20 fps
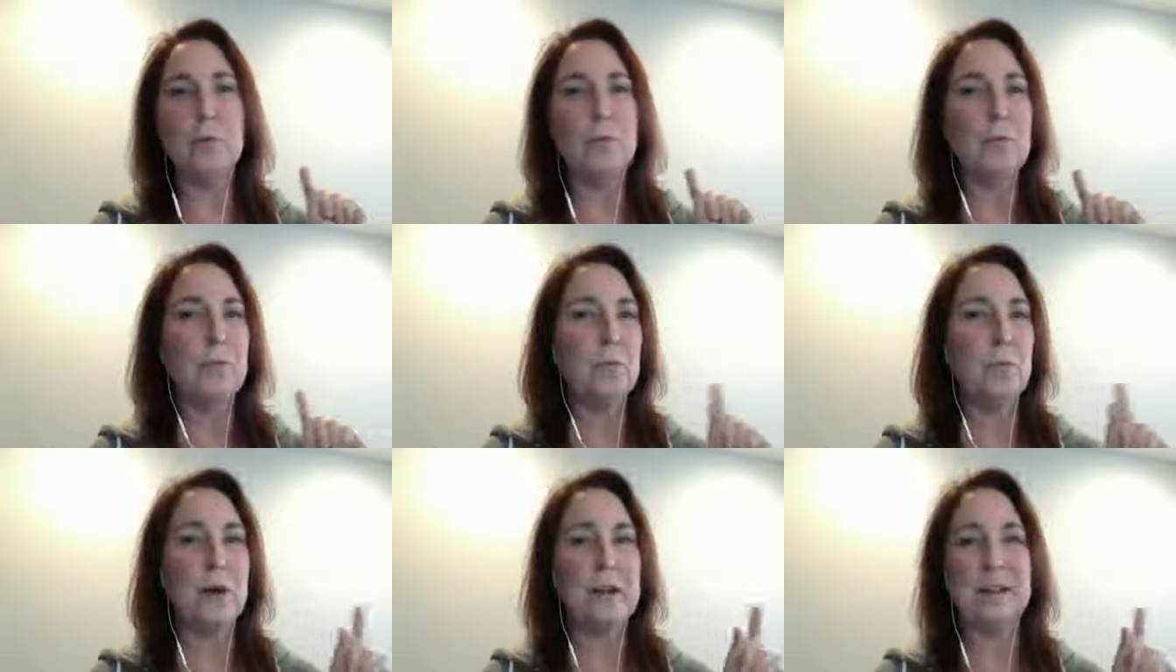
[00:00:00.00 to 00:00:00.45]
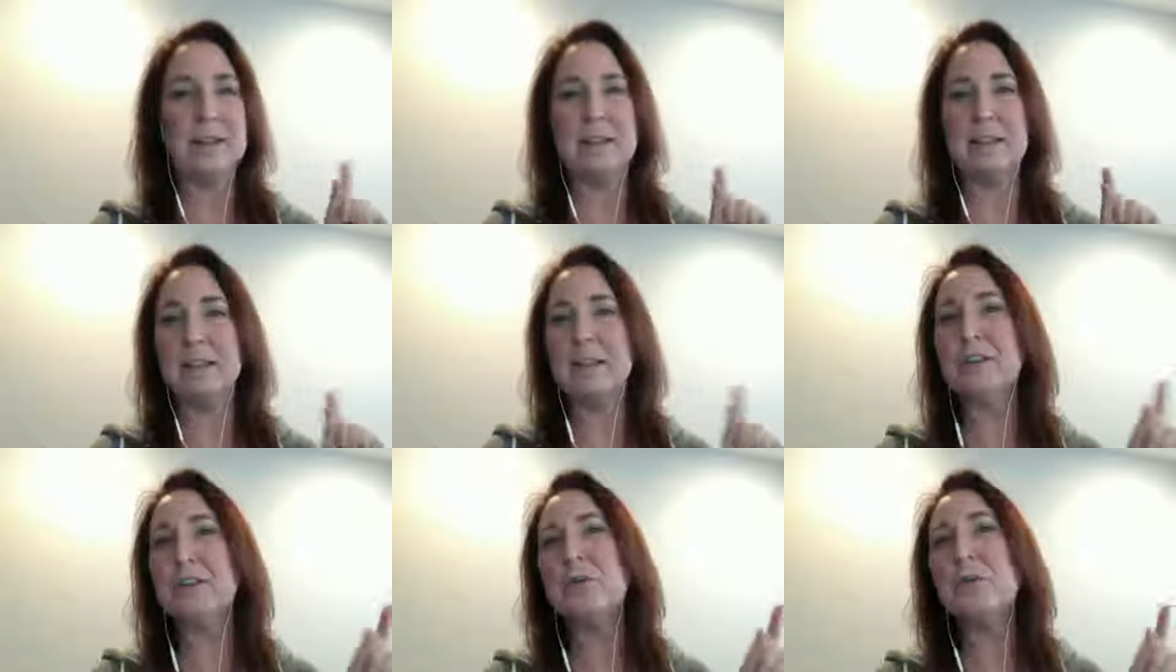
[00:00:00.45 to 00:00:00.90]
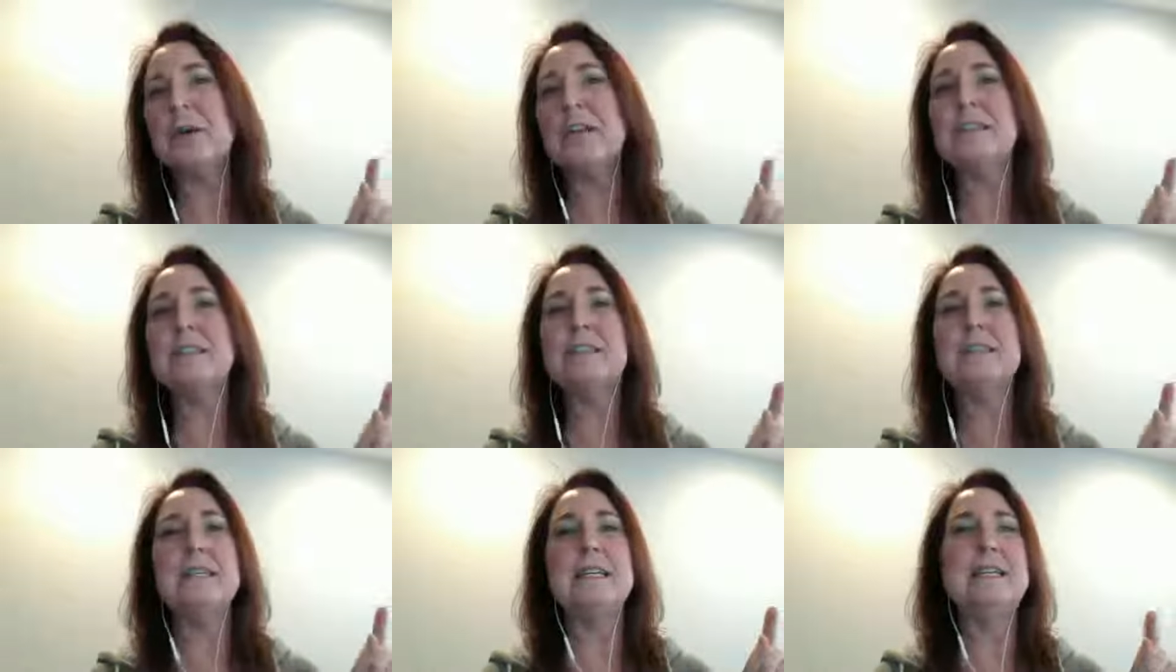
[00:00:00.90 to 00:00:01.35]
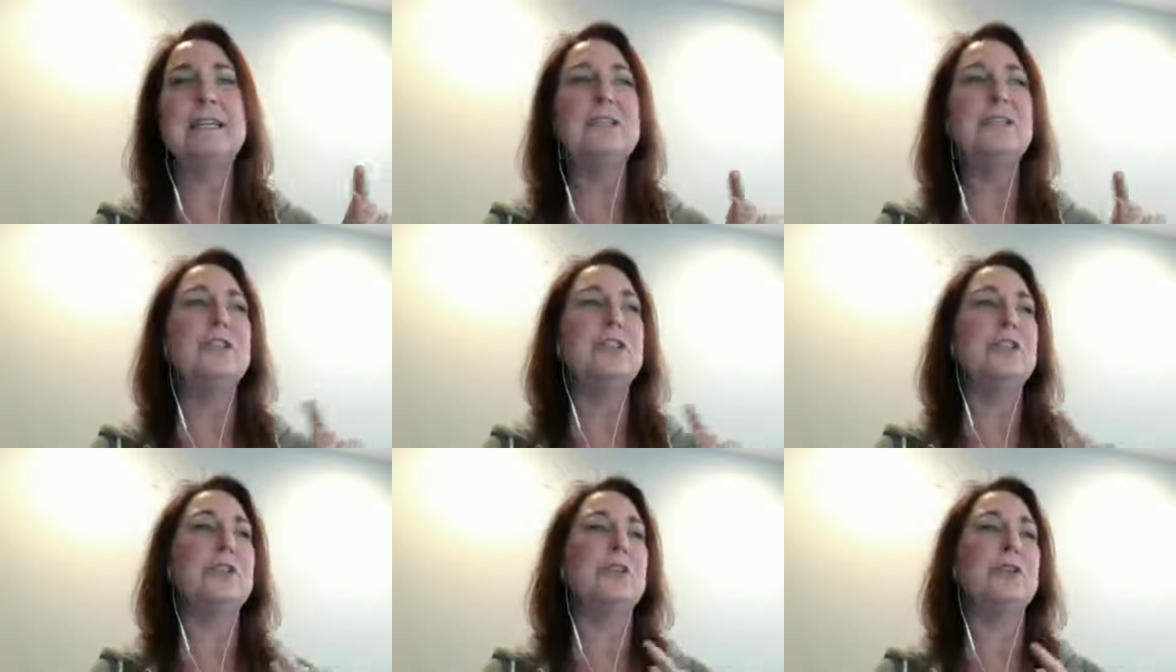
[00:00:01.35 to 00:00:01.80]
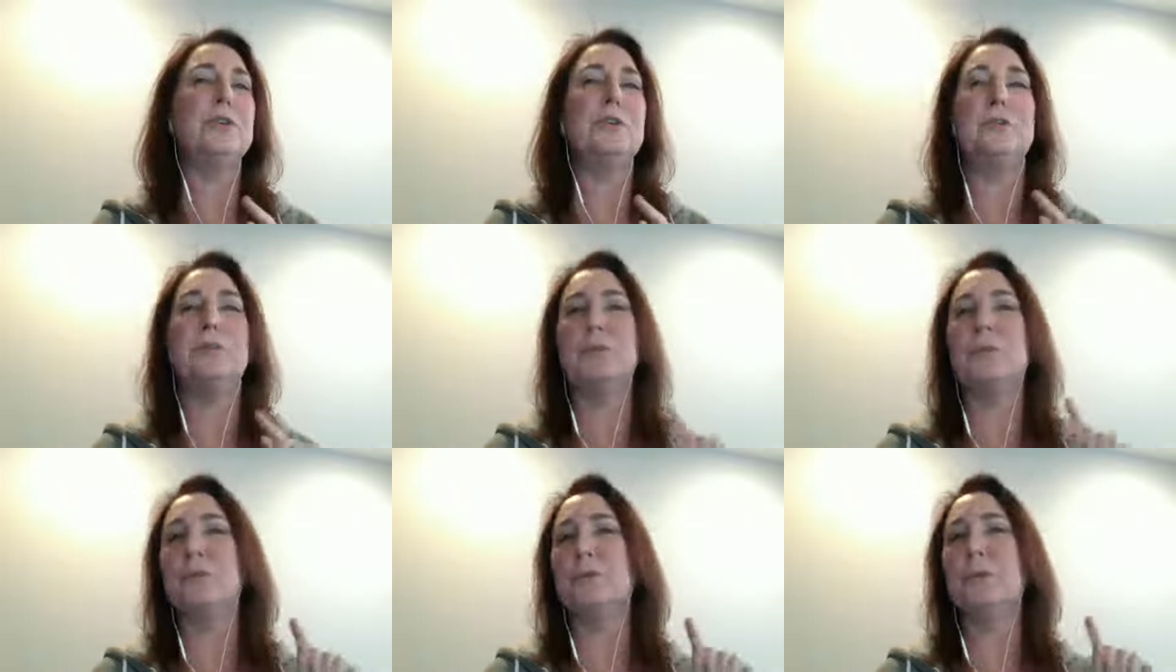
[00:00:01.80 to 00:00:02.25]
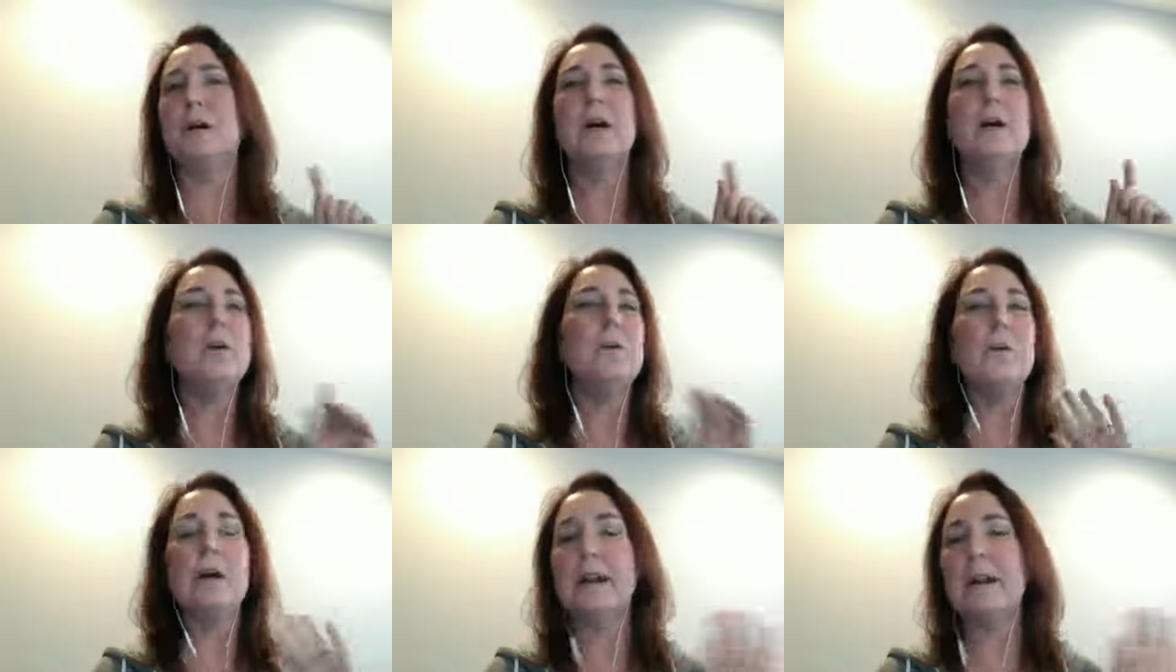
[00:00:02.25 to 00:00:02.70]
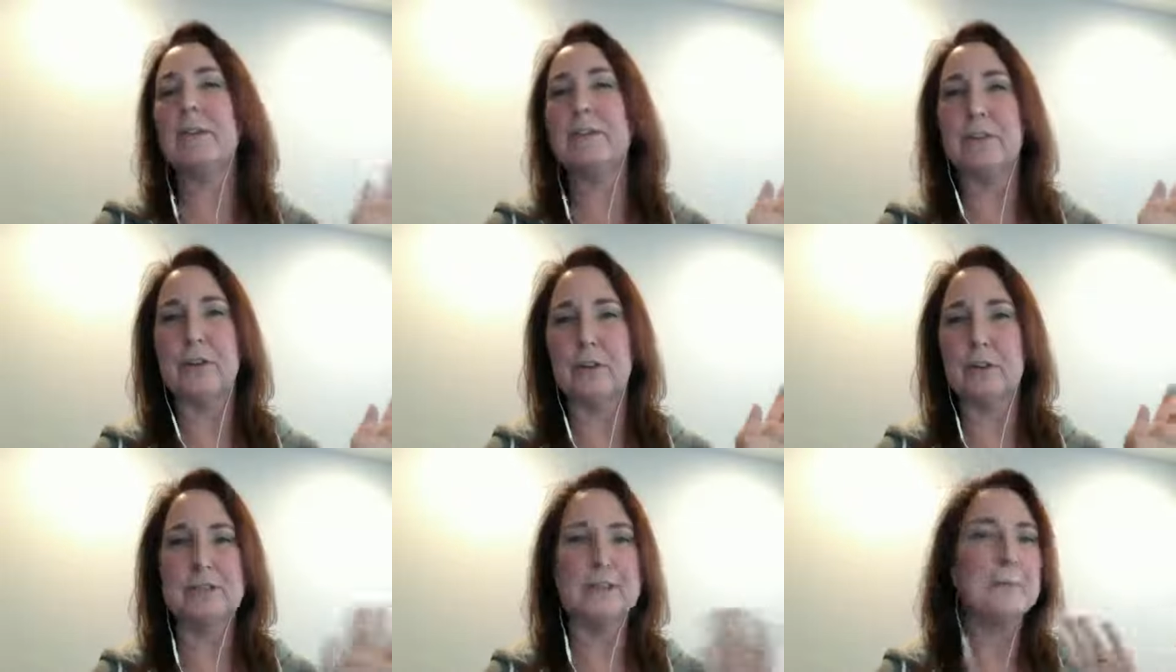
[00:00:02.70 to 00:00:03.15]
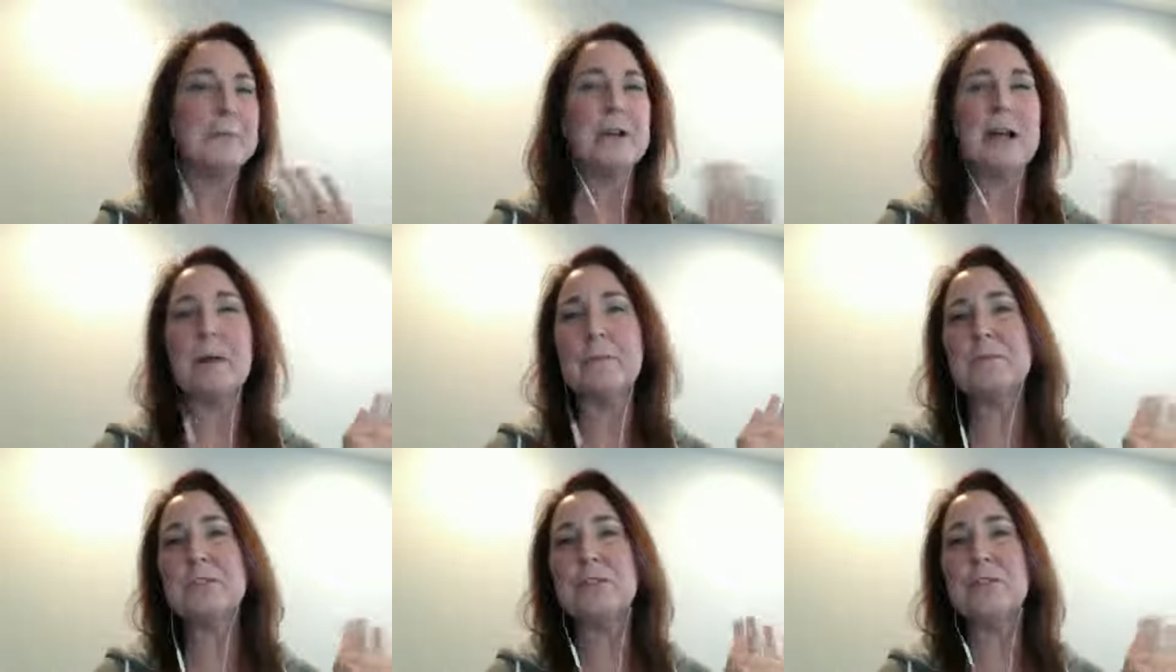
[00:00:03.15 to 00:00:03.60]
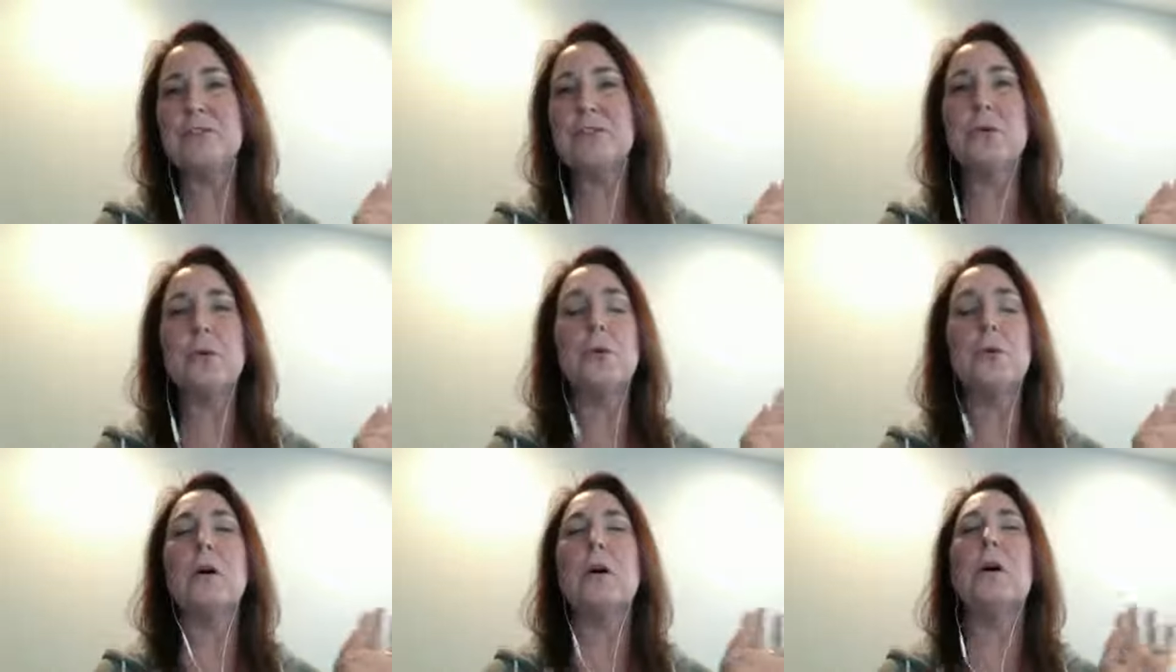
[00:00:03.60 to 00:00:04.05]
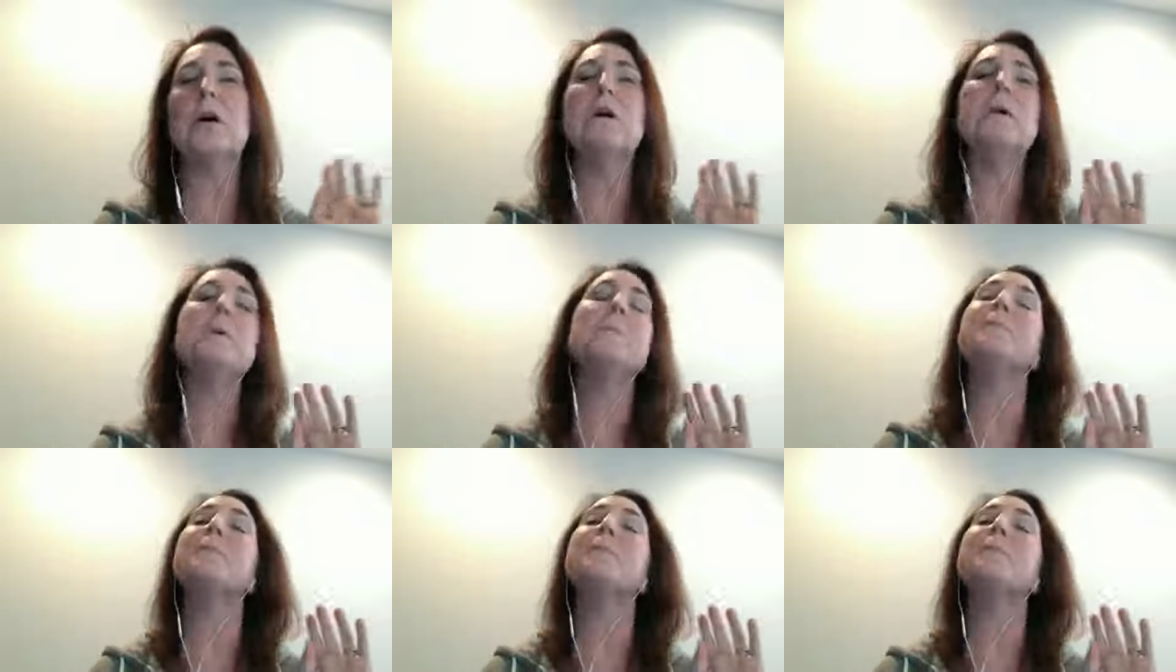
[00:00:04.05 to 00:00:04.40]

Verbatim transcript: one of the little ones needs you, whatever, someone comes to the door,